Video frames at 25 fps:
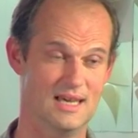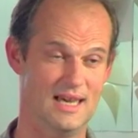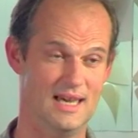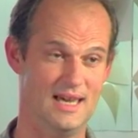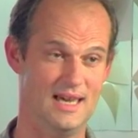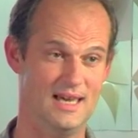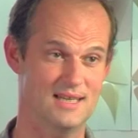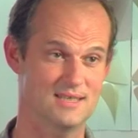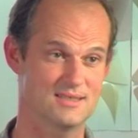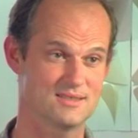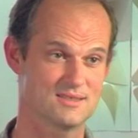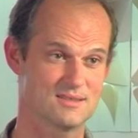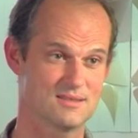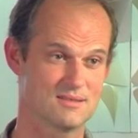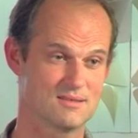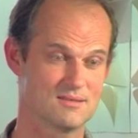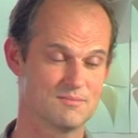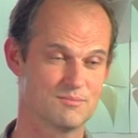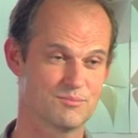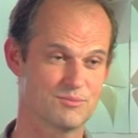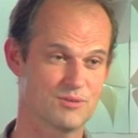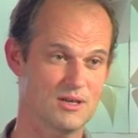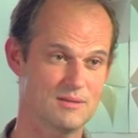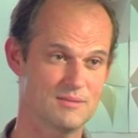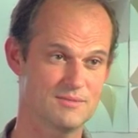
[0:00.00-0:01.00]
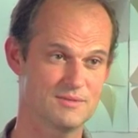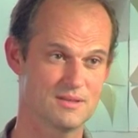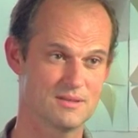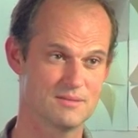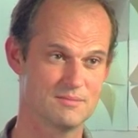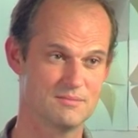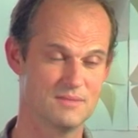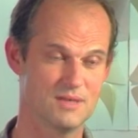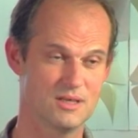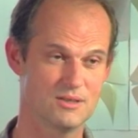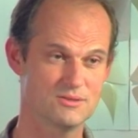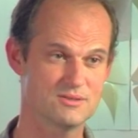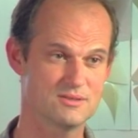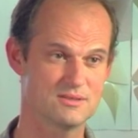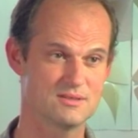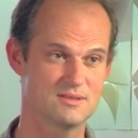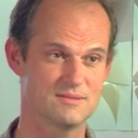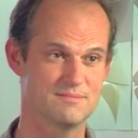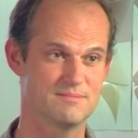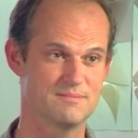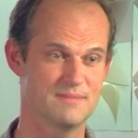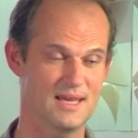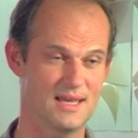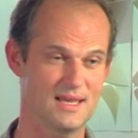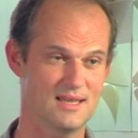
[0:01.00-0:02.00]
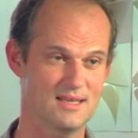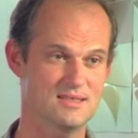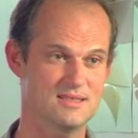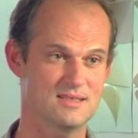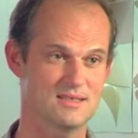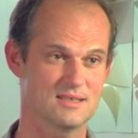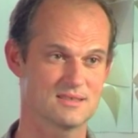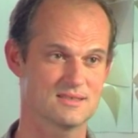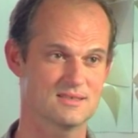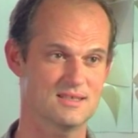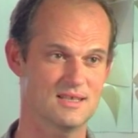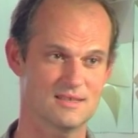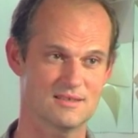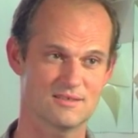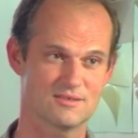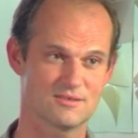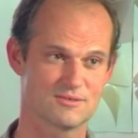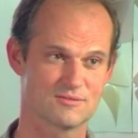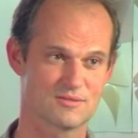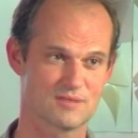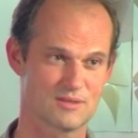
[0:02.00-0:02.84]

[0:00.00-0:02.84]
has probably the most demanding technical